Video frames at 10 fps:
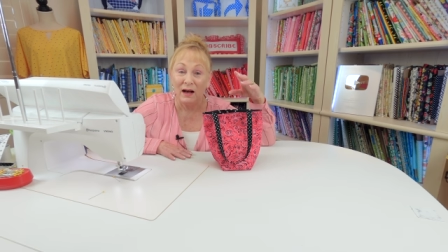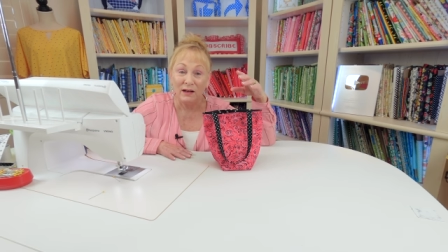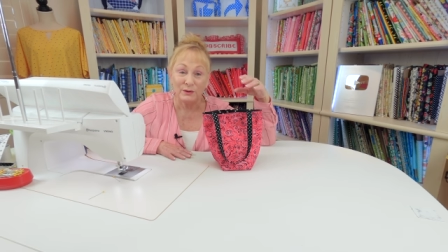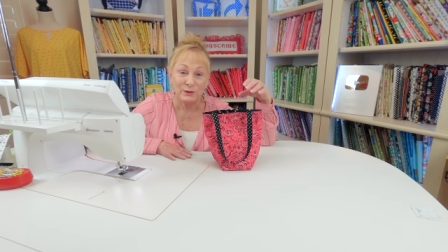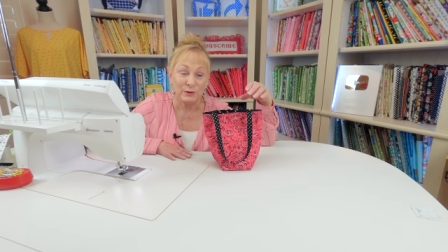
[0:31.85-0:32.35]

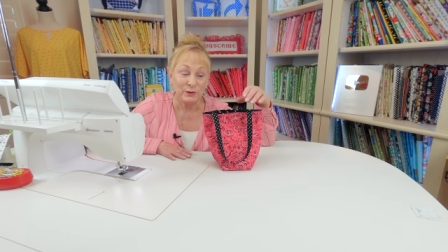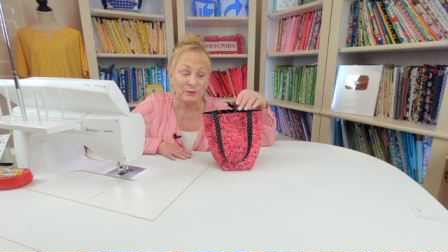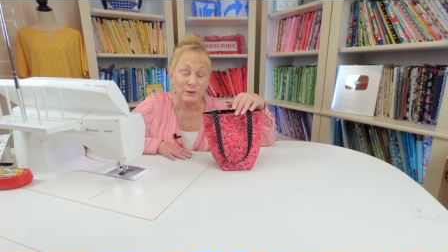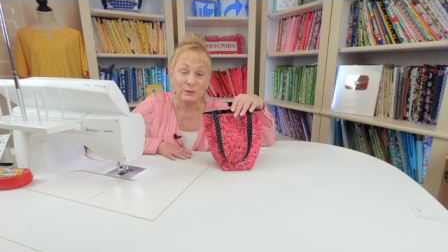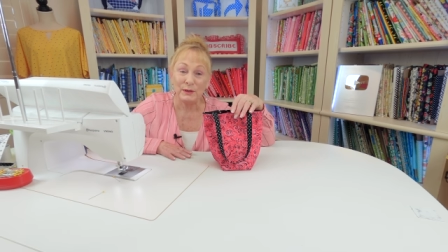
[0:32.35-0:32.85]
I'll show
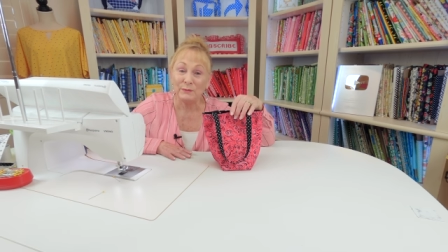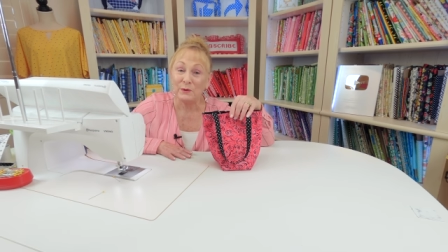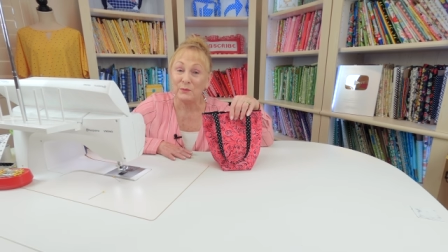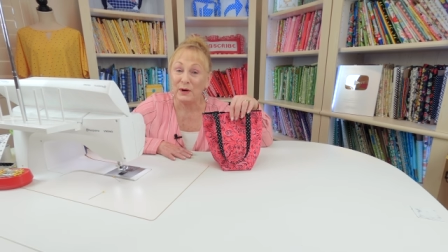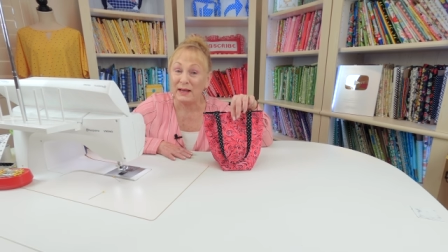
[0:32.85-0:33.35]
you two
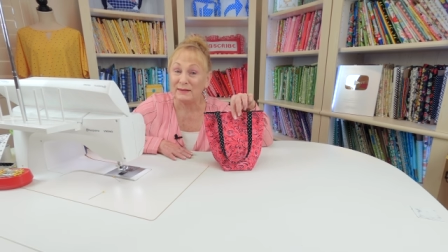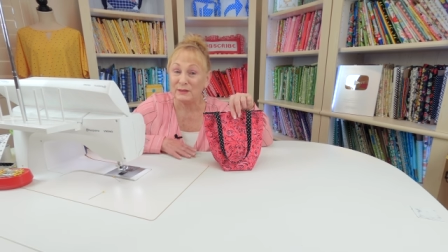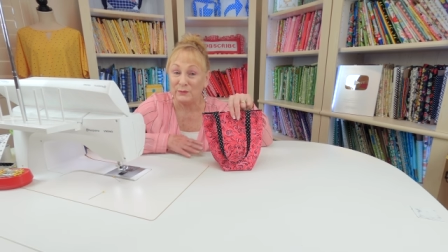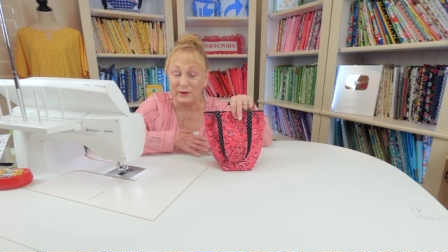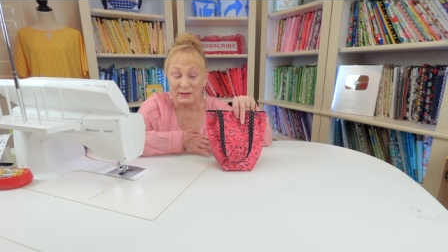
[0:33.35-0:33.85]
different ways
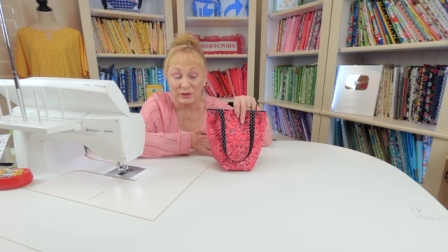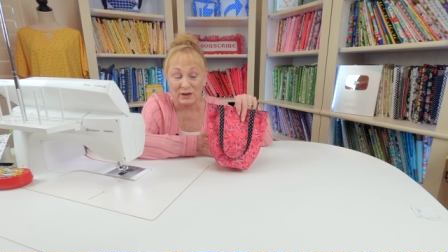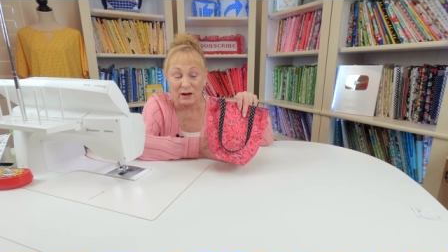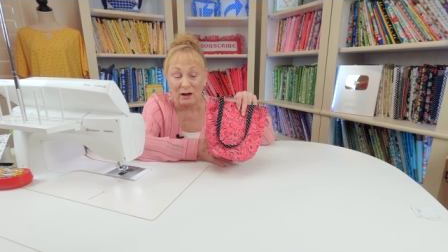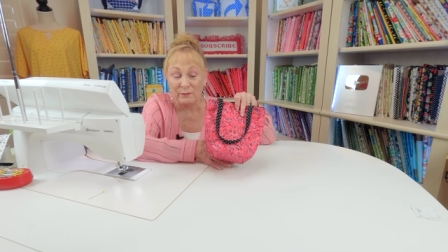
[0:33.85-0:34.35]
to finish
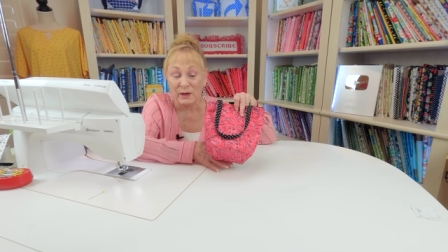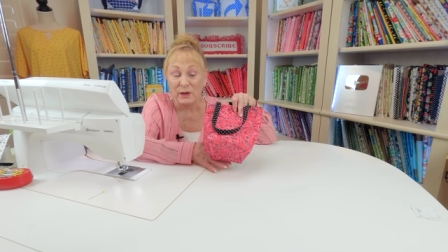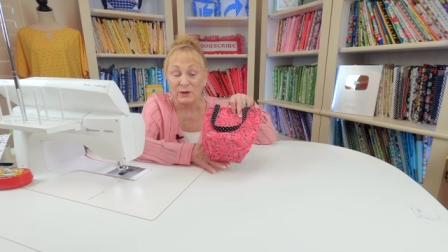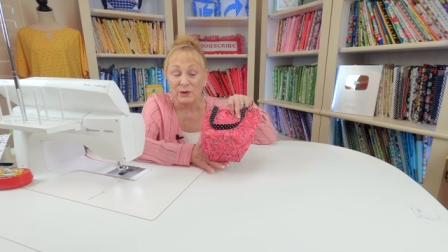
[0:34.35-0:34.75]
it off.